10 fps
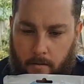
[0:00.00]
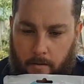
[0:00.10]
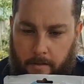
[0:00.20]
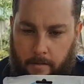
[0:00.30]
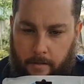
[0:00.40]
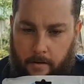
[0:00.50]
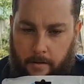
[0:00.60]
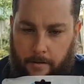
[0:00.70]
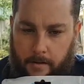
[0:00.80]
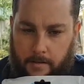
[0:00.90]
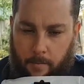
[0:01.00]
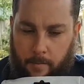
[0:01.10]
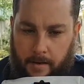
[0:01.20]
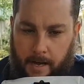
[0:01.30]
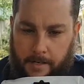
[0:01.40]
I think the only thing stopping
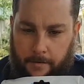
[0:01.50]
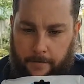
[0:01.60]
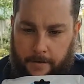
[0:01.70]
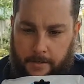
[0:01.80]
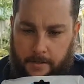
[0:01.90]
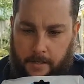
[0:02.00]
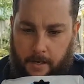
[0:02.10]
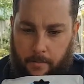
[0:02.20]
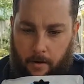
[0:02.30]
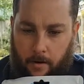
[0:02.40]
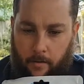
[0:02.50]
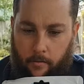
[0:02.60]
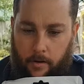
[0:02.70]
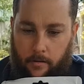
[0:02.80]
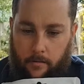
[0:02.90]
me catching fish is the idiot behind the
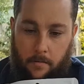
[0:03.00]
reel.